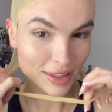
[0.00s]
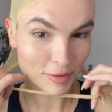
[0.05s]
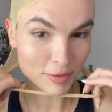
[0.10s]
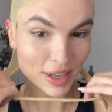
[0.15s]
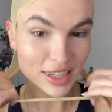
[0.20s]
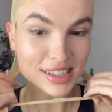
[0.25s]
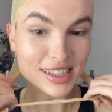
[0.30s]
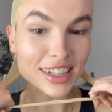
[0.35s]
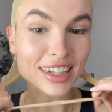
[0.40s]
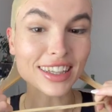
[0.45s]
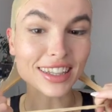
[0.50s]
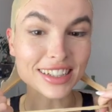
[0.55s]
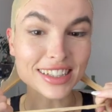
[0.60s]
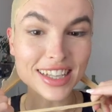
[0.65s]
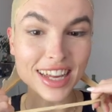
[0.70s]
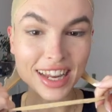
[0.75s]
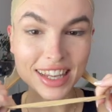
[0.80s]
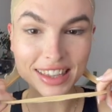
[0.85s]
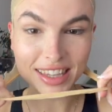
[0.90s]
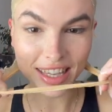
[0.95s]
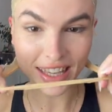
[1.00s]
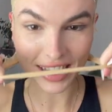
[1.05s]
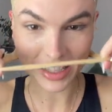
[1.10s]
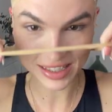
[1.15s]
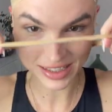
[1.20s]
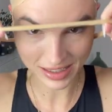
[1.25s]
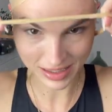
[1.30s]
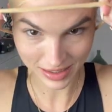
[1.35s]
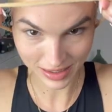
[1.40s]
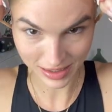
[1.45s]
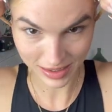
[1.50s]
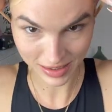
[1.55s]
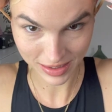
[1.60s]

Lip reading: basically gonna take this